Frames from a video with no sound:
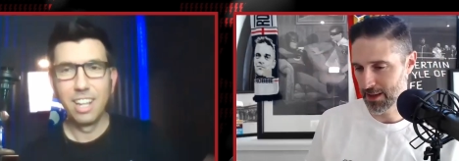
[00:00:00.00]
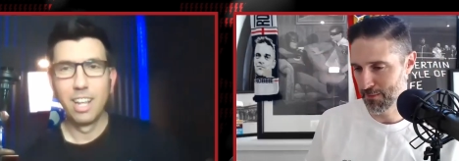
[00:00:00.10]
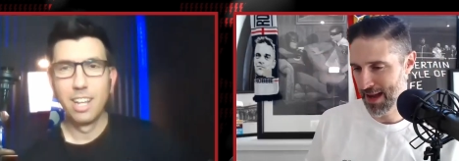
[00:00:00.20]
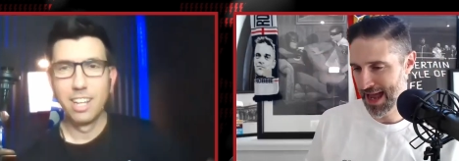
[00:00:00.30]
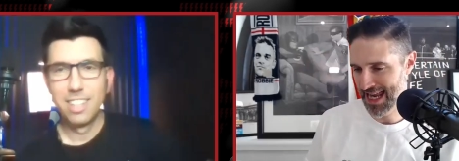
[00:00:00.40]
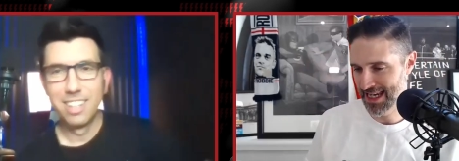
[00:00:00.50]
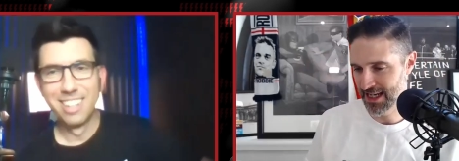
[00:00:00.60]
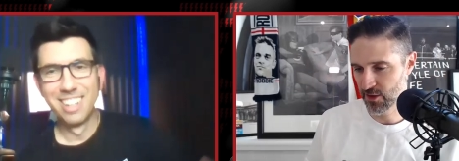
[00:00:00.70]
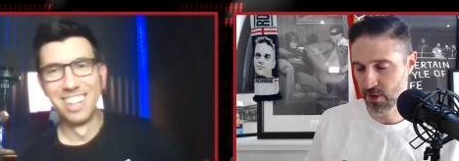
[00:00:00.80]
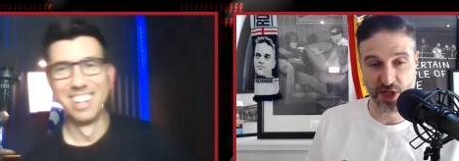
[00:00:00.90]
Speaker 1: McMahon.
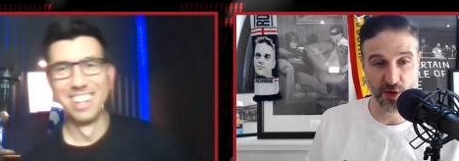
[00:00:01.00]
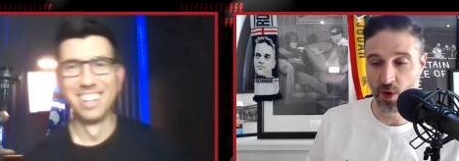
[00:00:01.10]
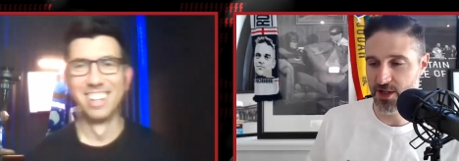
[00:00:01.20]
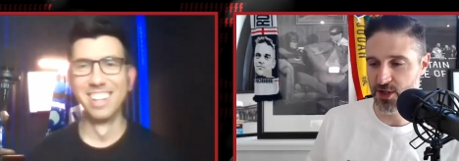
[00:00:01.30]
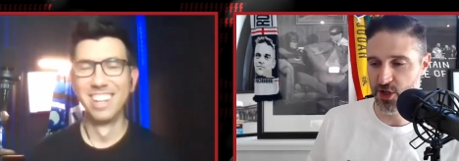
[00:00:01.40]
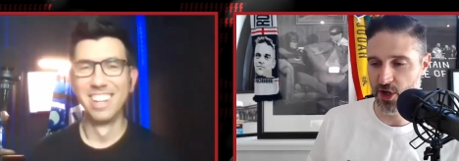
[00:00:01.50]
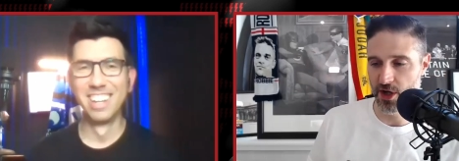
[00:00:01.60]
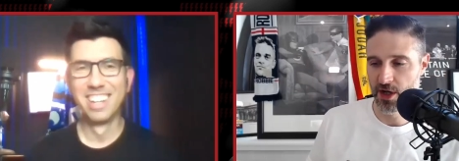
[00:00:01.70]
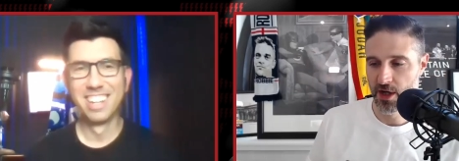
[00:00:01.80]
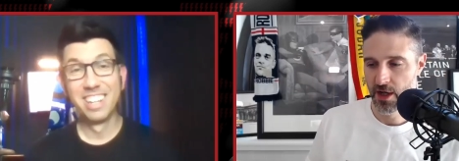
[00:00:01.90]
Question one,
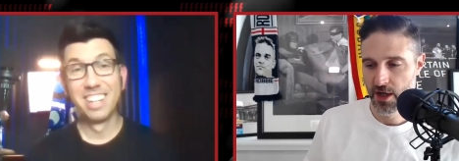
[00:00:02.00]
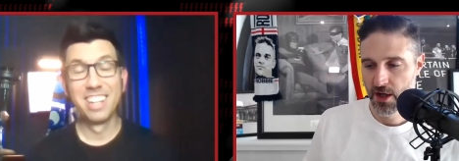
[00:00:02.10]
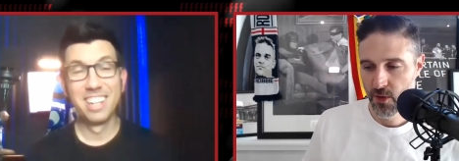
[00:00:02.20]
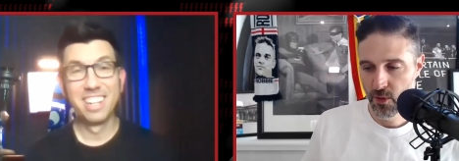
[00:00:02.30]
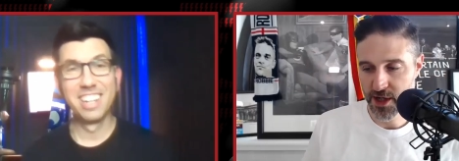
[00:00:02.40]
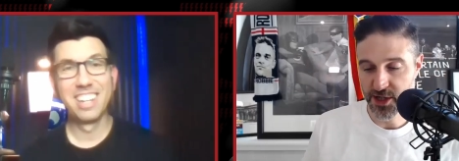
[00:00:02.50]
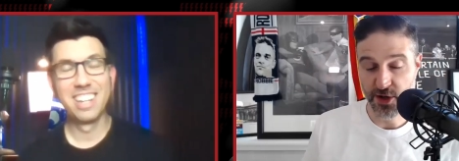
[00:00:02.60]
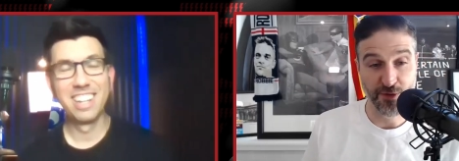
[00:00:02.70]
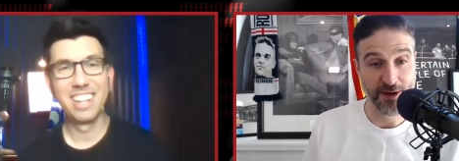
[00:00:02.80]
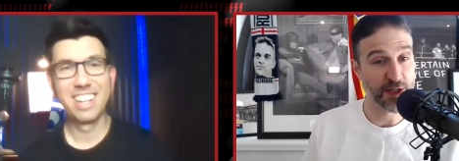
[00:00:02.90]
sir. What is
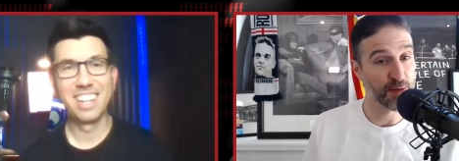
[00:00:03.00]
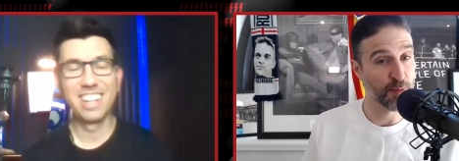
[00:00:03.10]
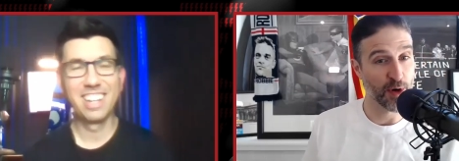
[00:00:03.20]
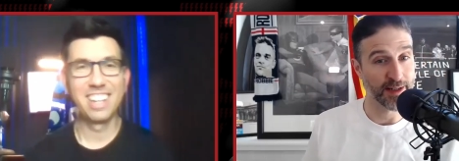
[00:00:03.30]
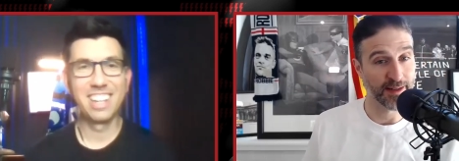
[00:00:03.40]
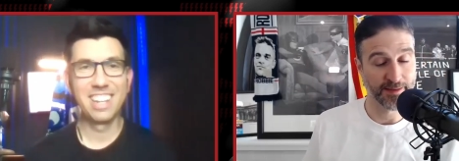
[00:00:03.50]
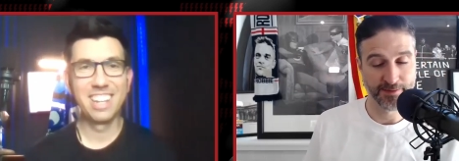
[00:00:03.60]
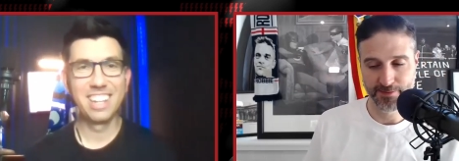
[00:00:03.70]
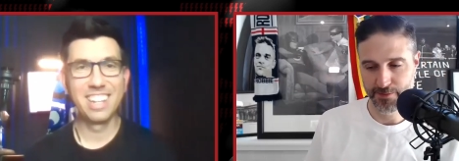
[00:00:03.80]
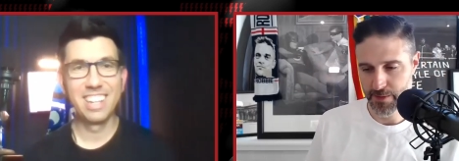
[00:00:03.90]
your favorite sport?
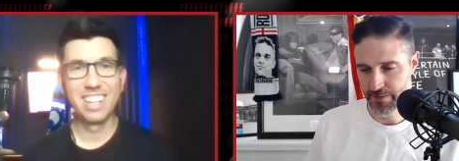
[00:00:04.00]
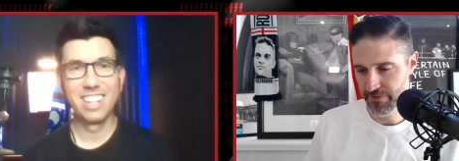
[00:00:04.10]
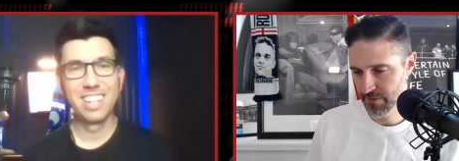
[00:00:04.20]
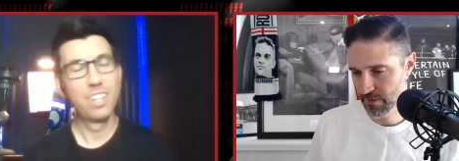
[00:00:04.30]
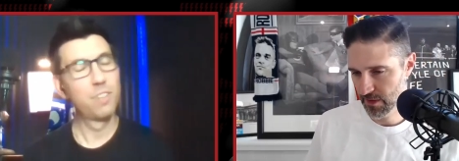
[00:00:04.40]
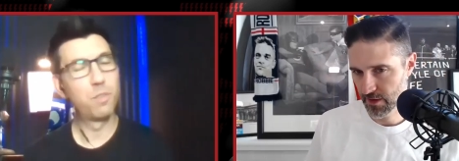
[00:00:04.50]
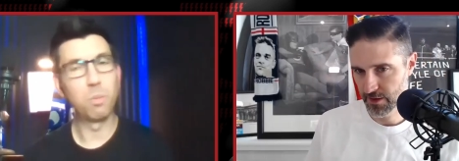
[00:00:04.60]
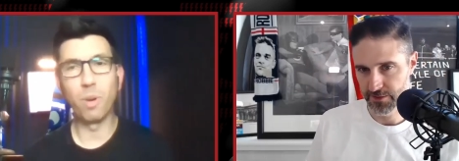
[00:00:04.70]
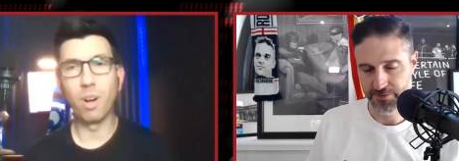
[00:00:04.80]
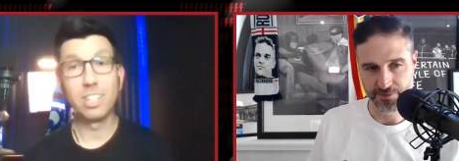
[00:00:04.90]

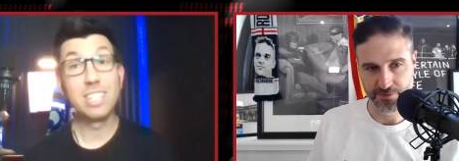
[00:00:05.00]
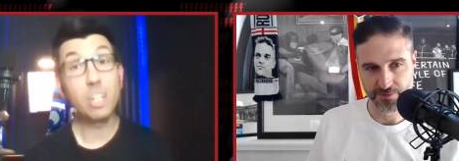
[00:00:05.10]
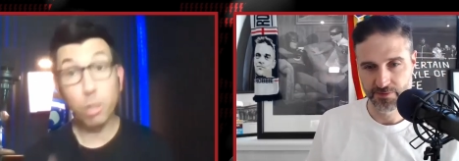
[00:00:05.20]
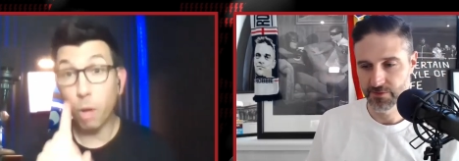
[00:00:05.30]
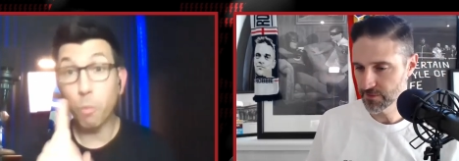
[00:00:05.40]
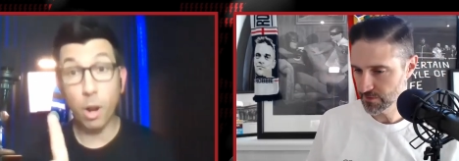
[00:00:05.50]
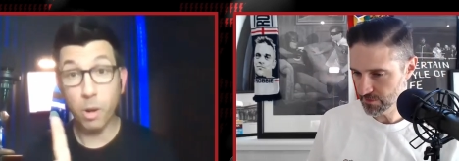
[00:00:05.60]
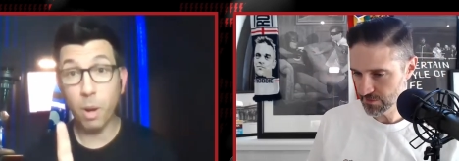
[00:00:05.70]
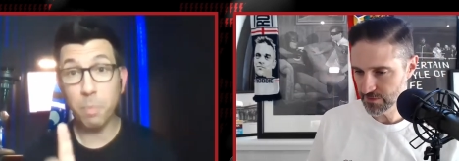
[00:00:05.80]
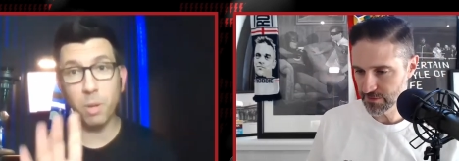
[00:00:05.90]
Speaker 2: Football.
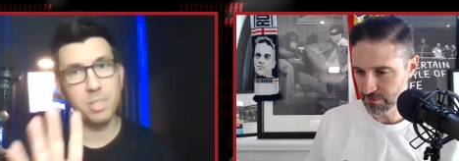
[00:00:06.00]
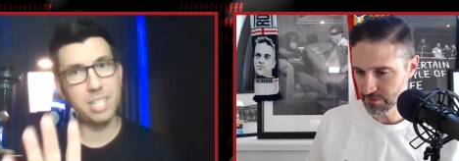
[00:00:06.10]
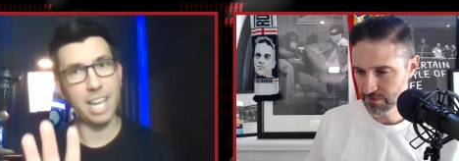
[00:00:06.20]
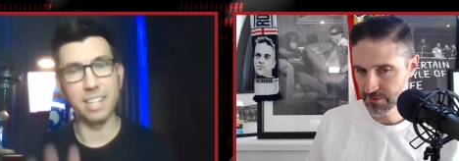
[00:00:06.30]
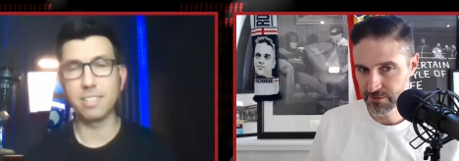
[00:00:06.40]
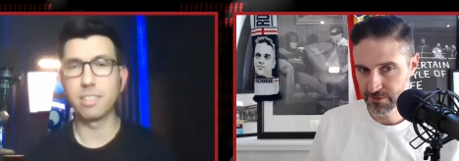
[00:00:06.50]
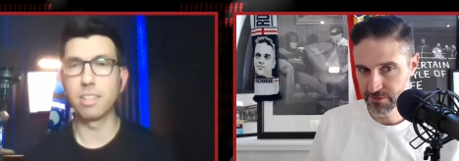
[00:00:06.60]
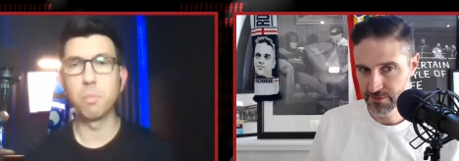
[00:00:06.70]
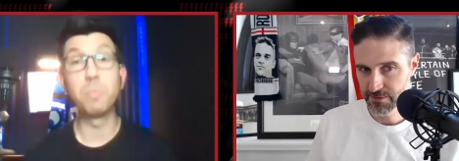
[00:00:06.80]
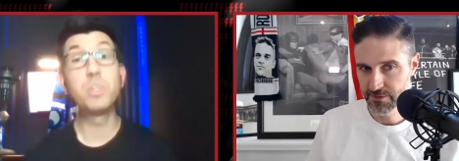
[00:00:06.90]
Runner-up, though, tennis.
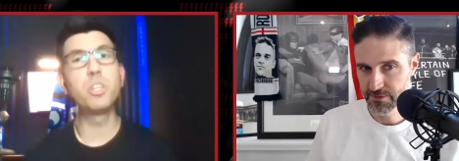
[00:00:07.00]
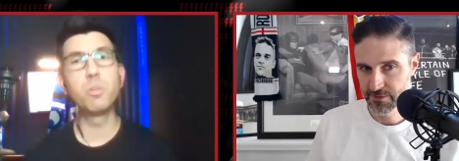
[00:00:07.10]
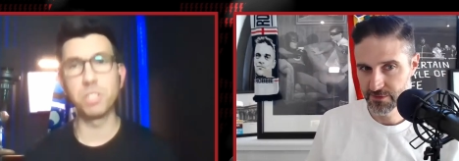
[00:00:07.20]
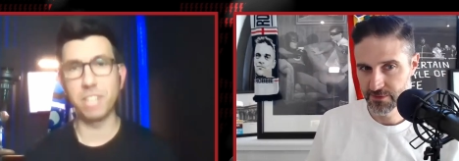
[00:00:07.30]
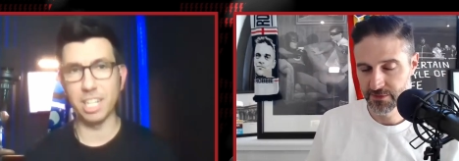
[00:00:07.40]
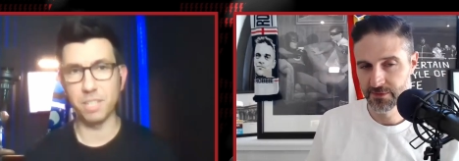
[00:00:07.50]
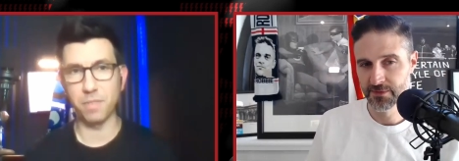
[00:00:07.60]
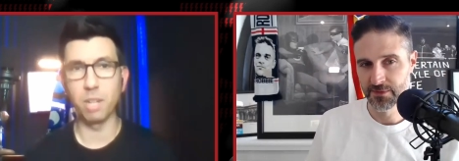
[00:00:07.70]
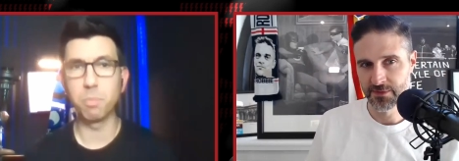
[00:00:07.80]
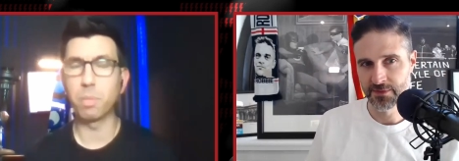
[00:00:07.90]
Huge tennis
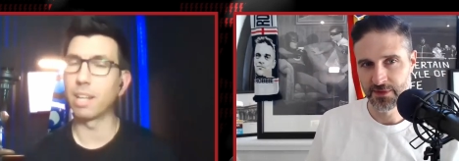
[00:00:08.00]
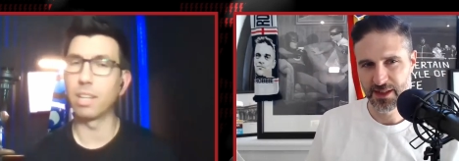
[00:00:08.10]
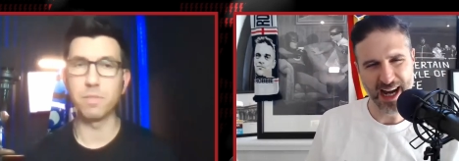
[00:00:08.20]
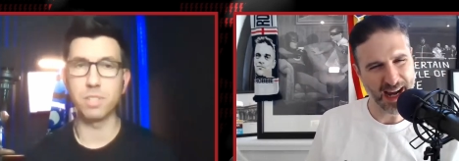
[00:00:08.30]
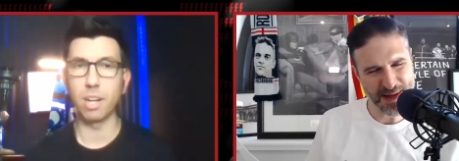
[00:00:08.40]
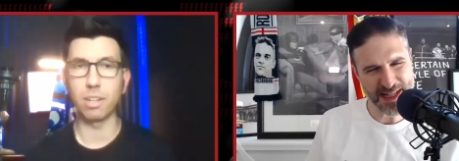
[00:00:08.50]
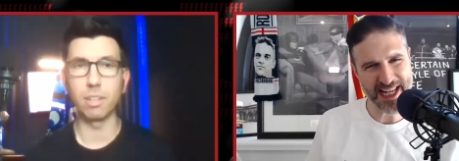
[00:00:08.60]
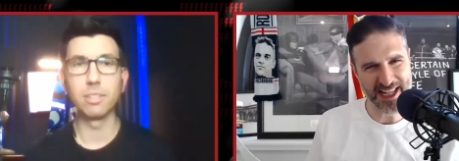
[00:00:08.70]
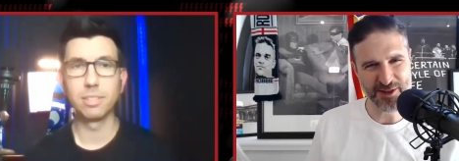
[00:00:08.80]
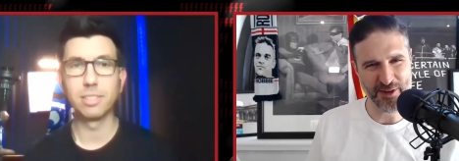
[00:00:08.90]
fan, but I love soccer.
Speaker 1: I'm a
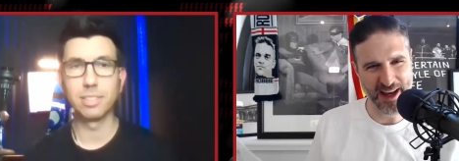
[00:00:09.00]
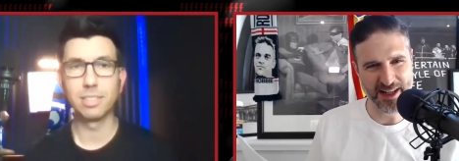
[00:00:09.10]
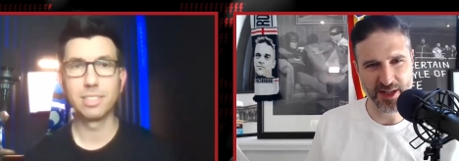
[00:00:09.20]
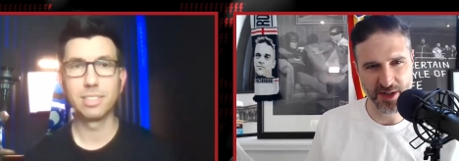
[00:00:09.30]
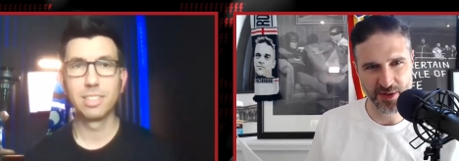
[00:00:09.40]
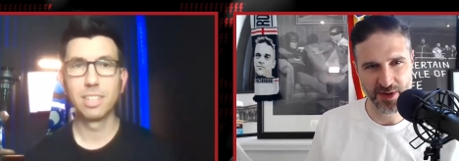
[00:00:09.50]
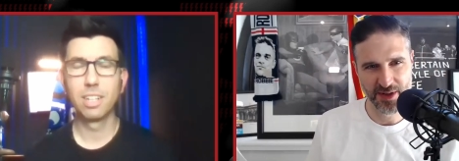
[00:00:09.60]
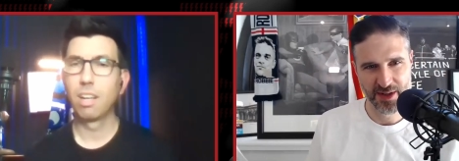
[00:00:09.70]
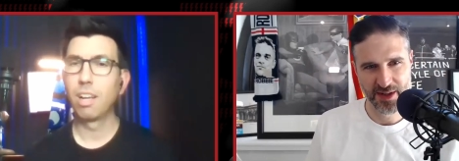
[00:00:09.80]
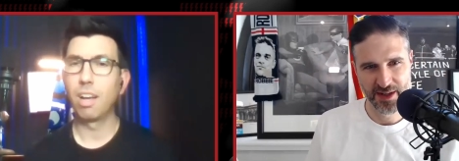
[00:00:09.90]
tennis fan too.
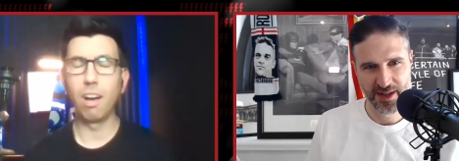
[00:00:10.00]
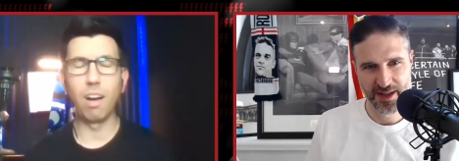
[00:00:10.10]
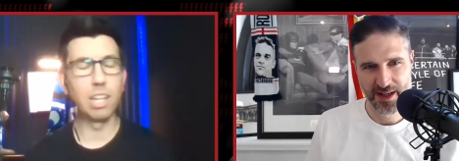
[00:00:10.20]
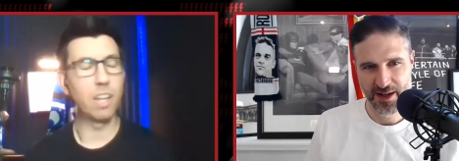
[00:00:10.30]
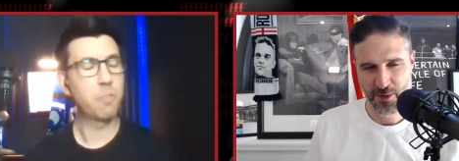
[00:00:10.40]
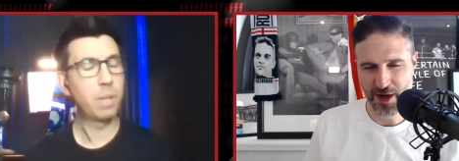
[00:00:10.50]
Speaker 2: I love